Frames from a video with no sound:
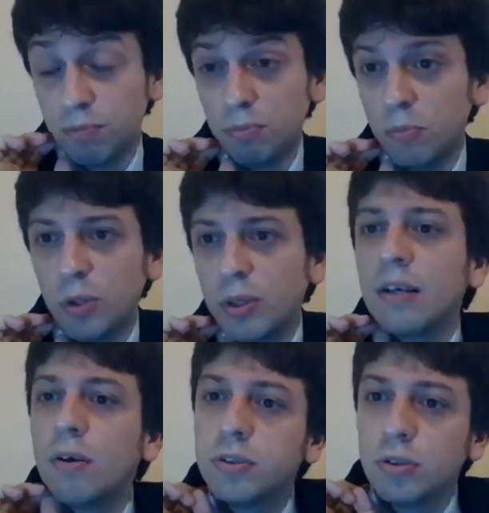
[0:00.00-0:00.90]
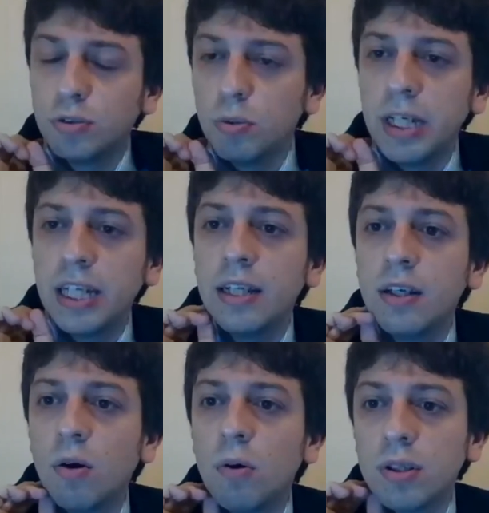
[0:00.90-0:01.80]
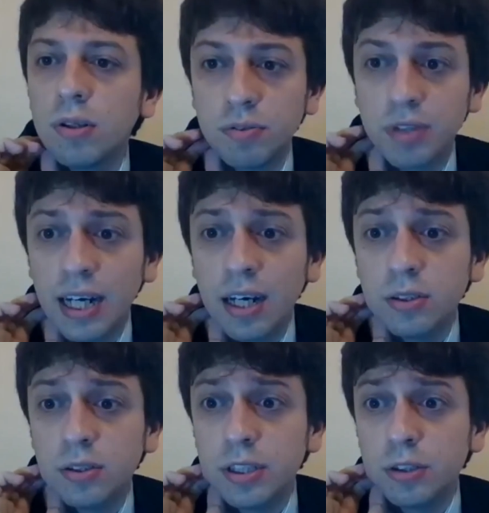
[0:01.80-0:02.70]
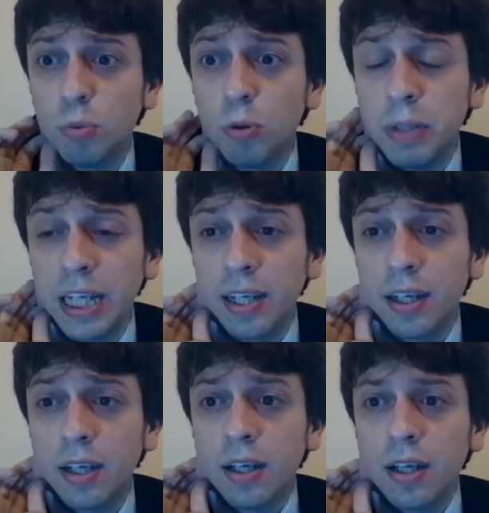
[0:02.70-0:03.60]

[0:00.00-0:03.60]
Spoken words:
You can also zoom in all of the countries would be